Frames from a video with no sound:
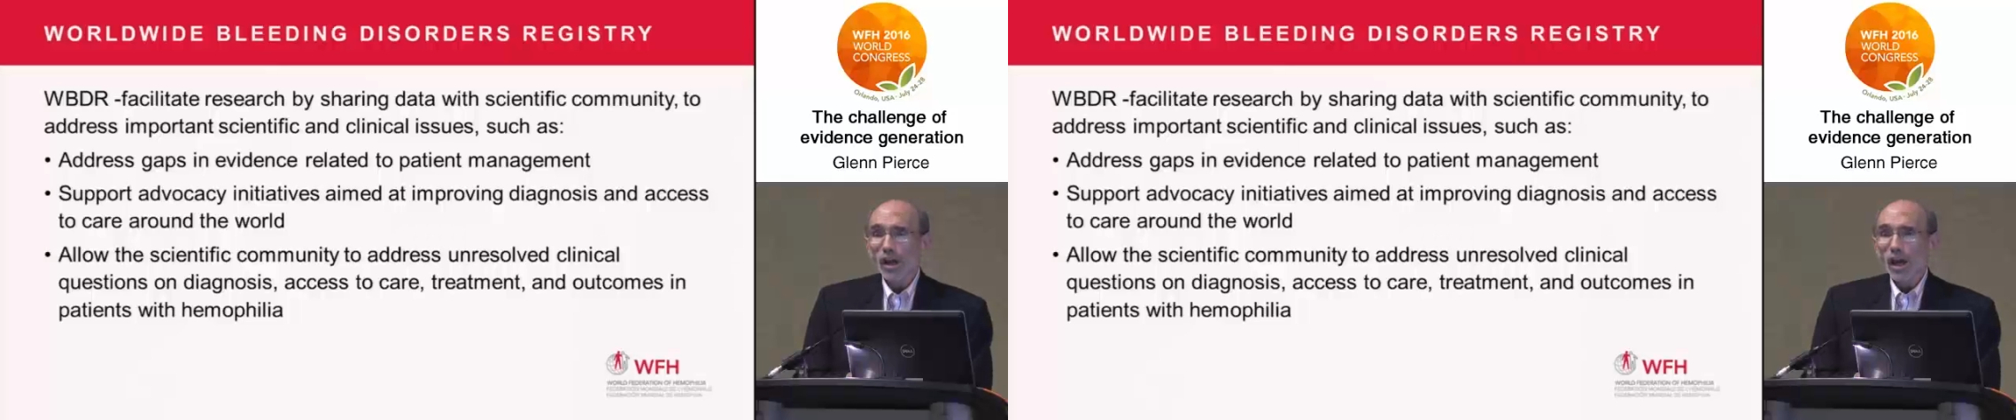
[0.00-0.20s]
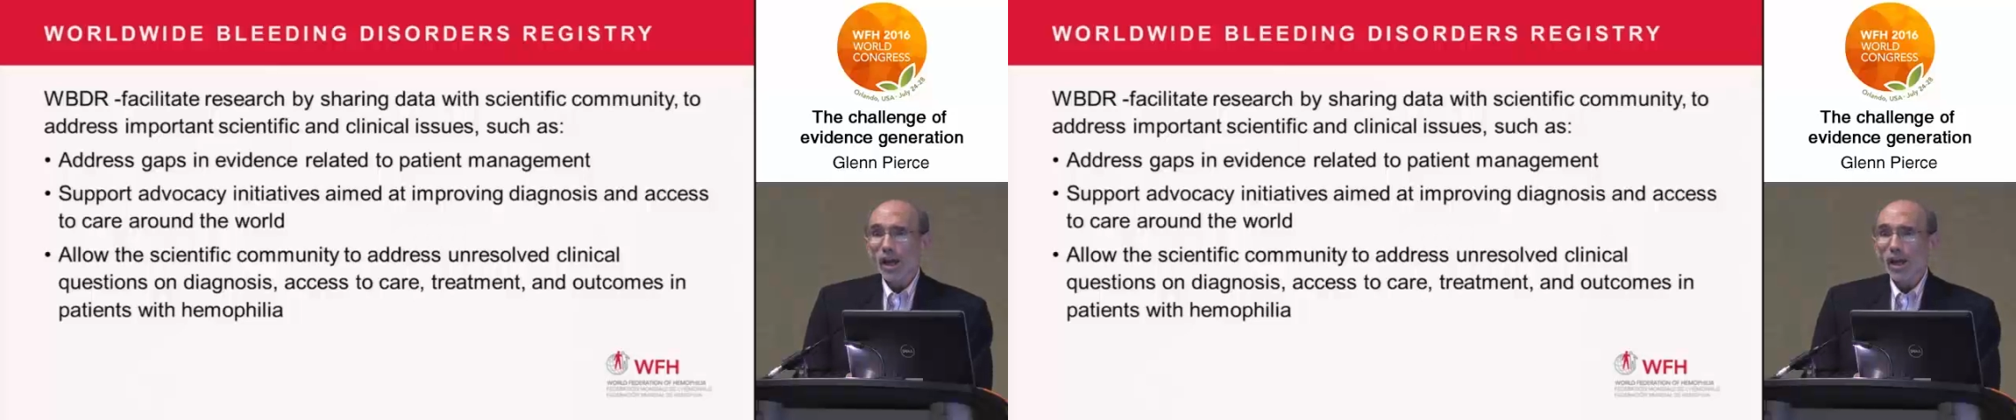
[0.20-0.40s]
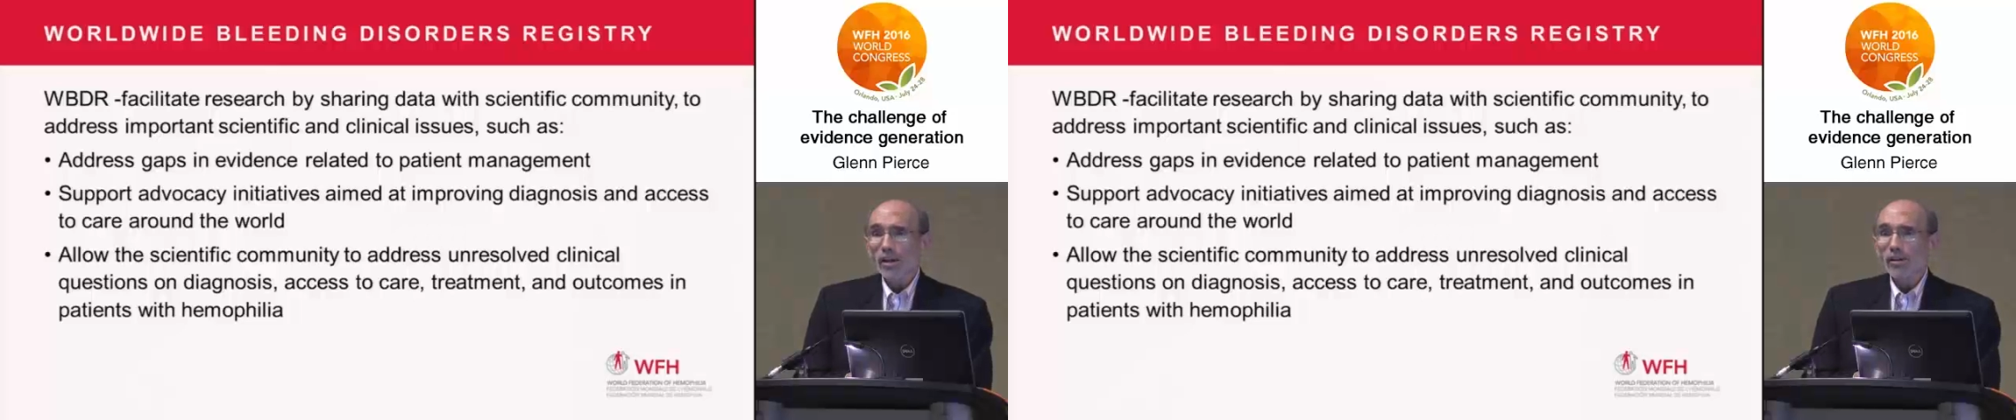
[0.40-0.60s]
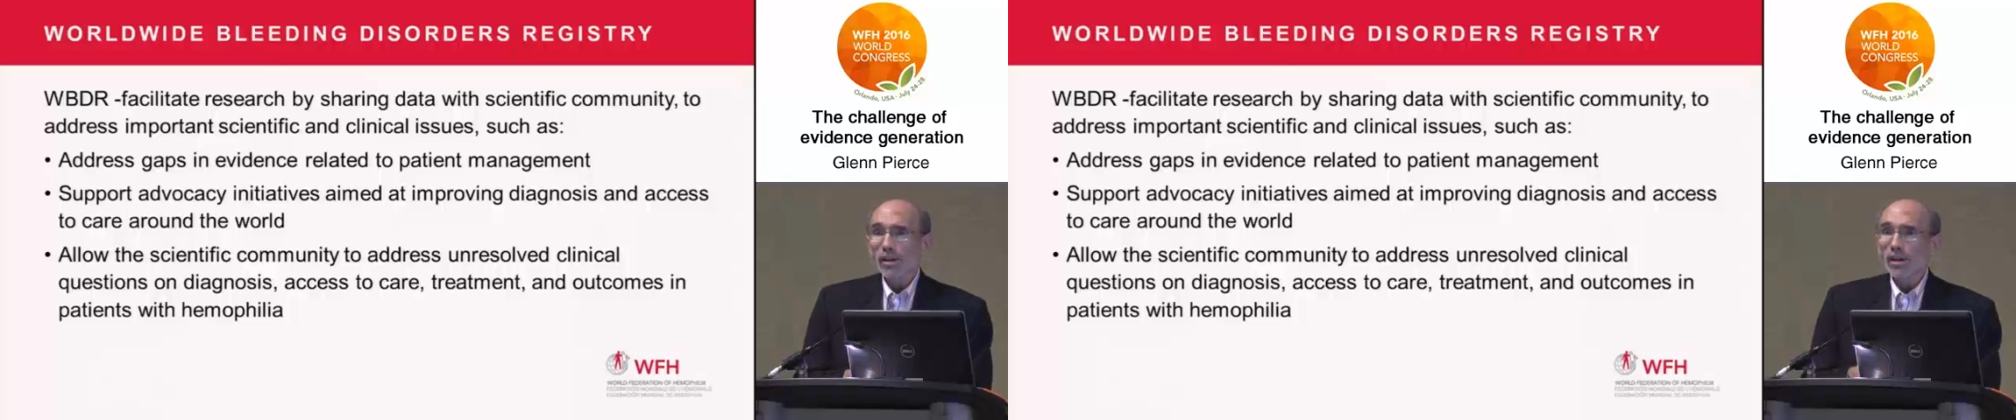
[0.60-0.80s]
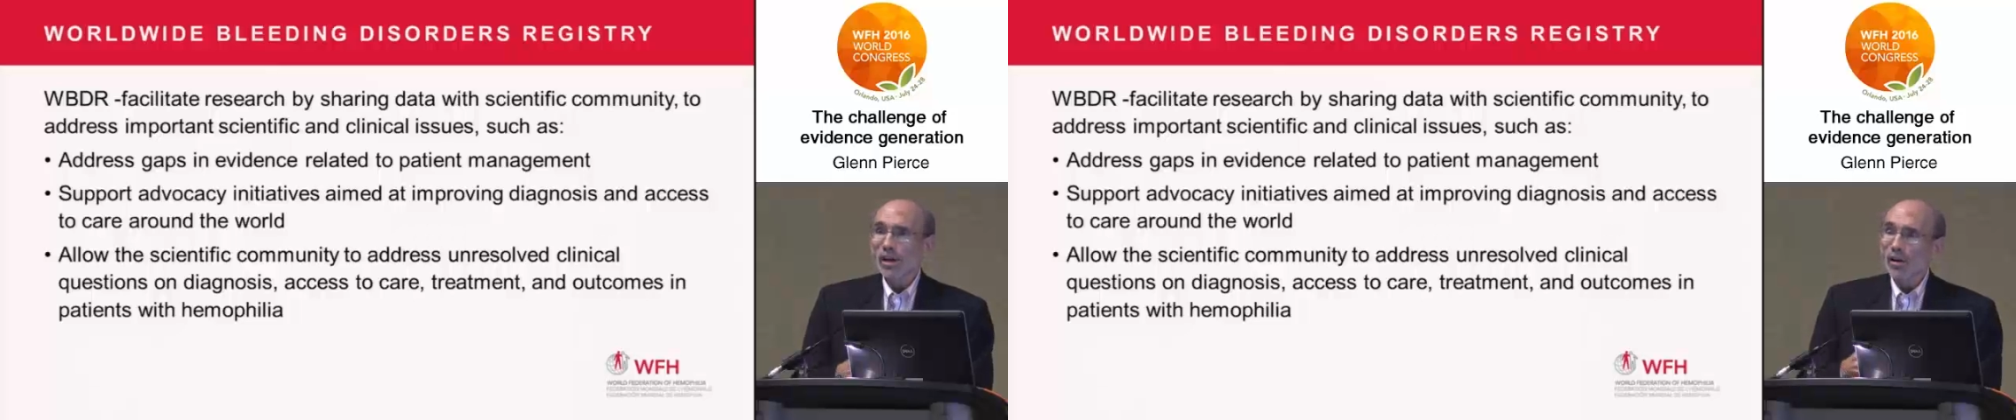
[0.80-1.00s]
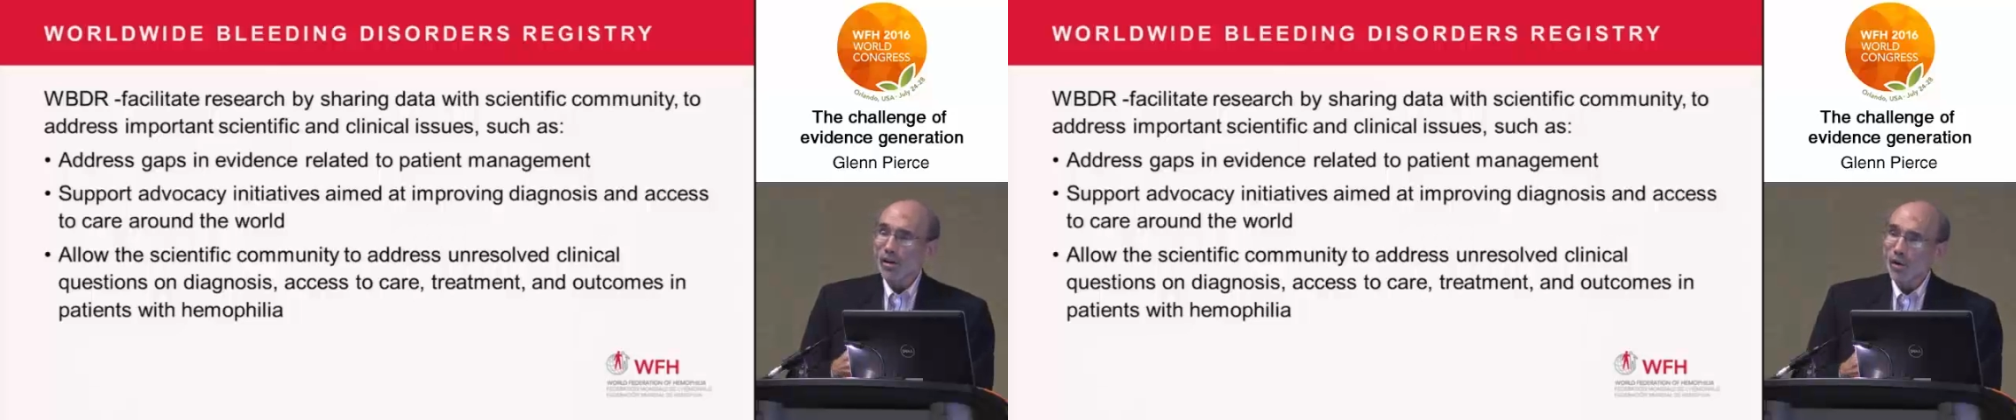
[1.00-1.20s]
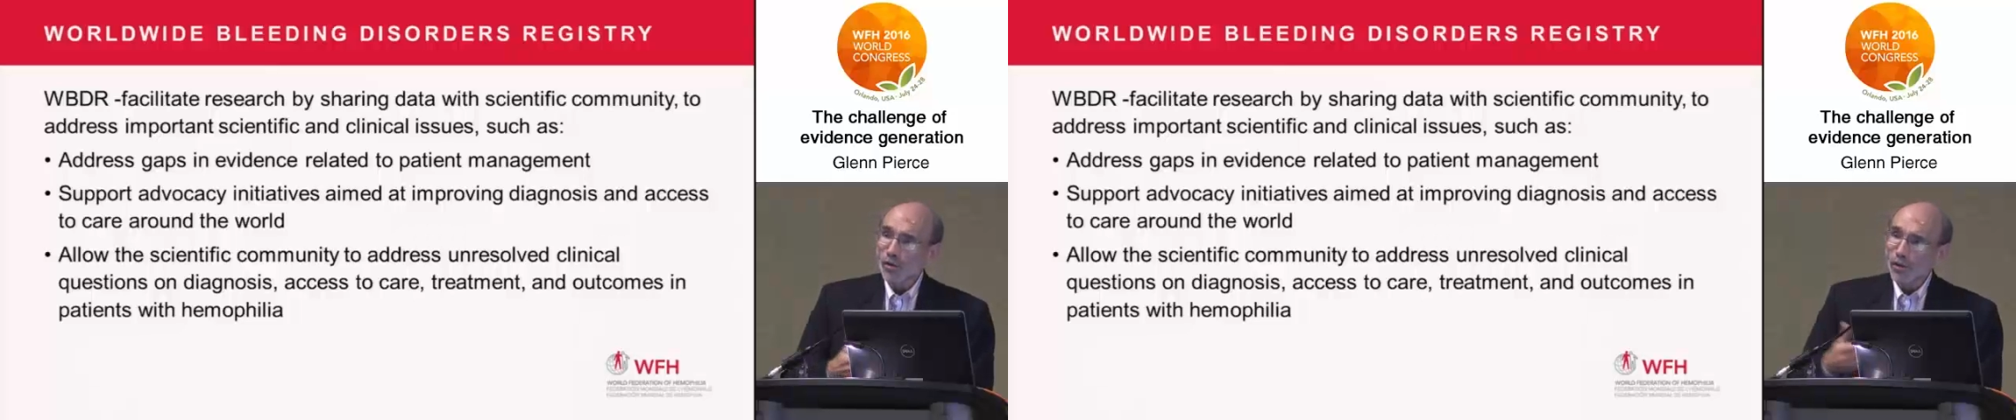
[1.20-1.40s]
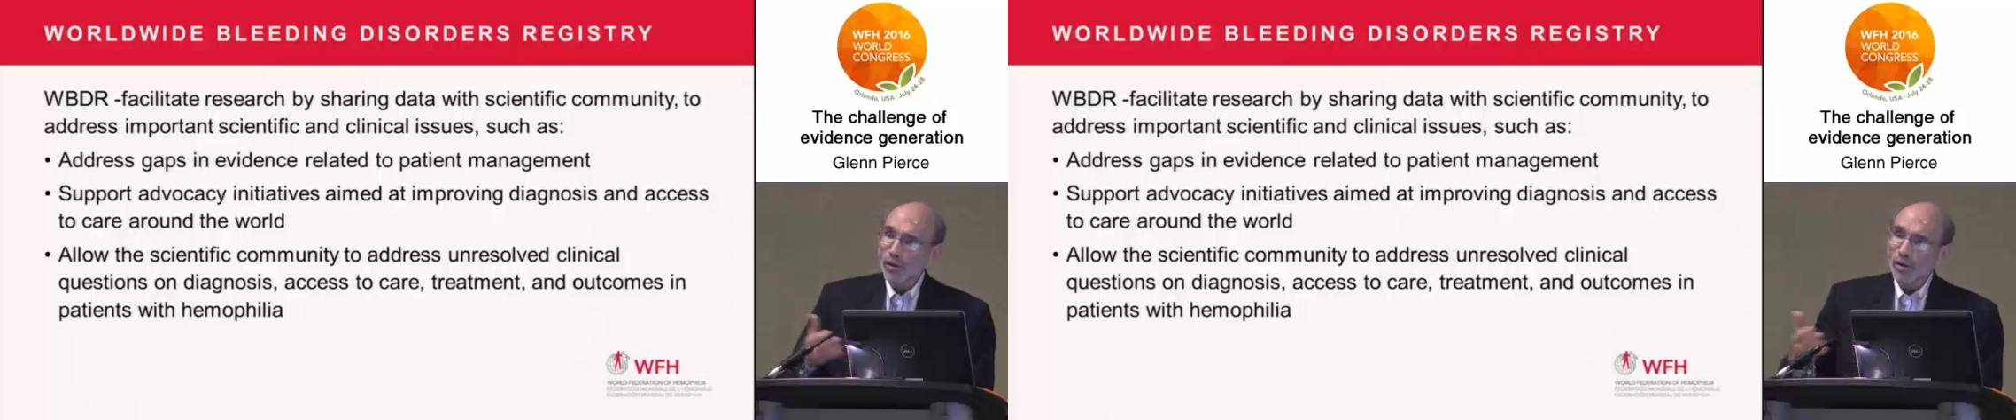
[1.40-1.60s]
and
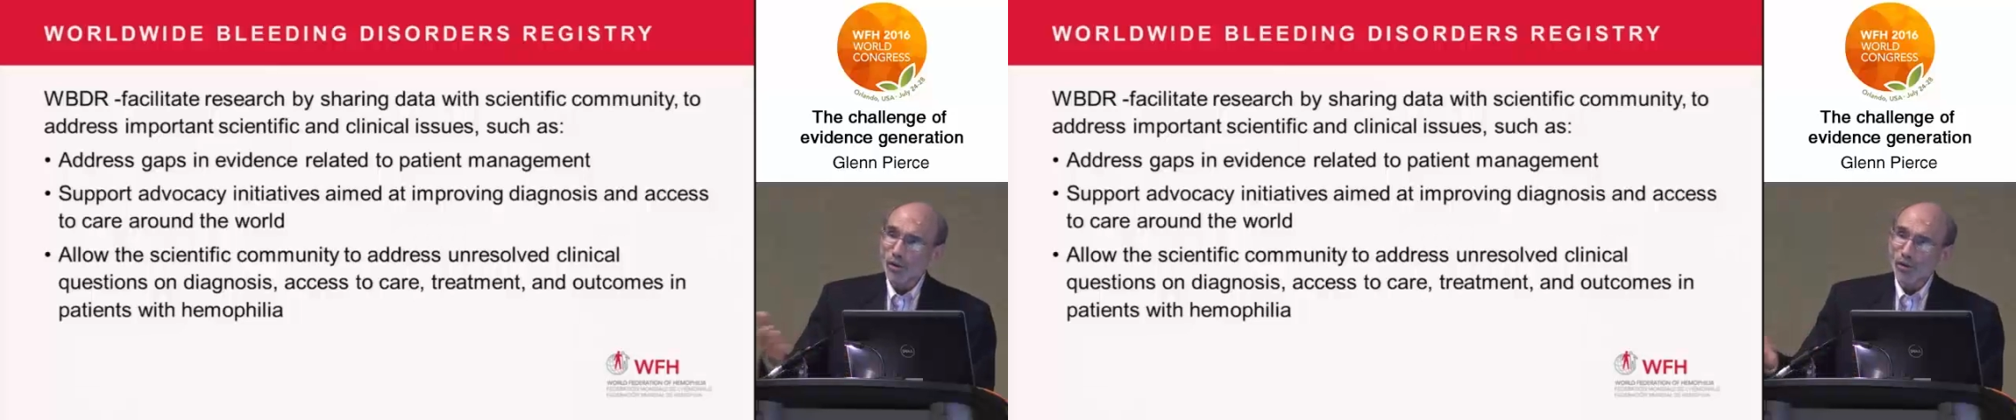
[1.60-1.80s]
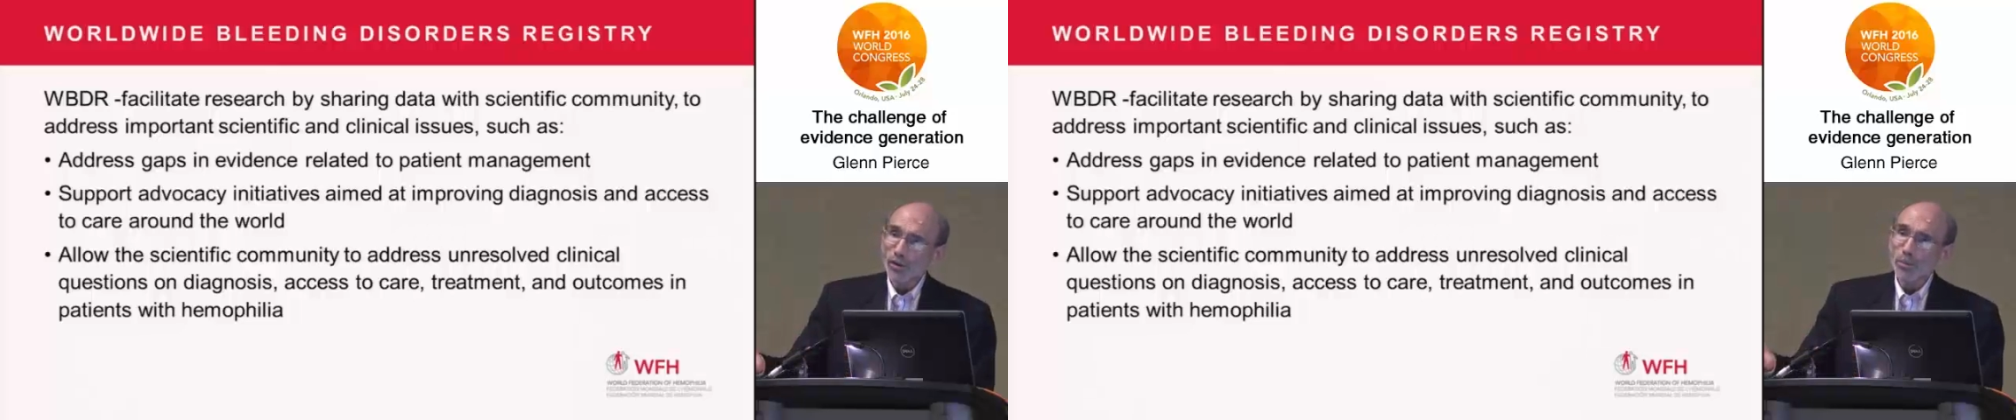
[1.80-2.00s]
over